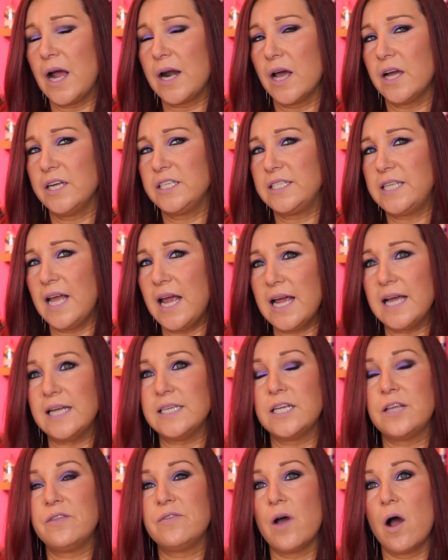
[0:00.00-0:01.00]
and I
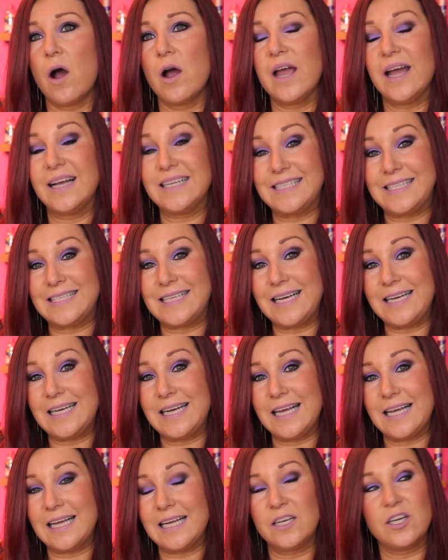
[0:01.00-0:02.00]
said that I had
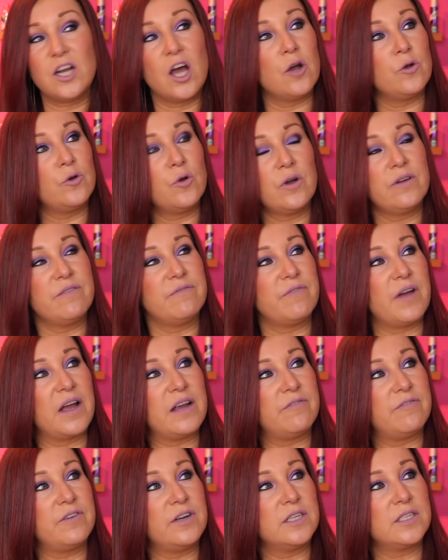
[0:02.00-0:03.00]
seen it, no, not in
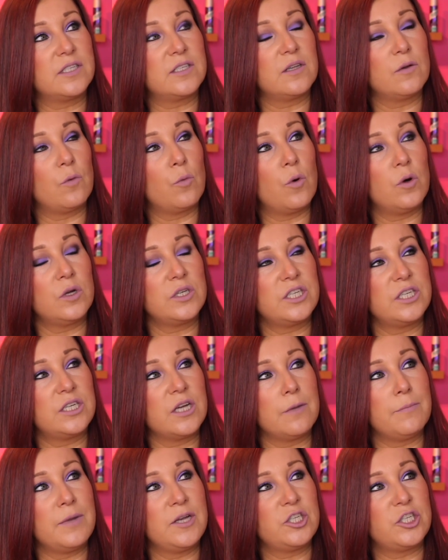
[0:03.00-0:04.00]
favourites, what
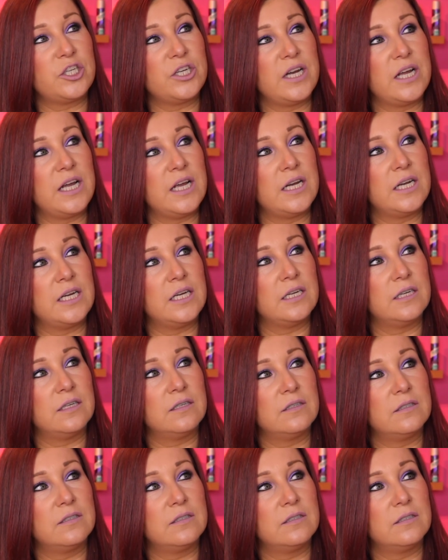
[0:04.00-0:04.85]
did I mention it in?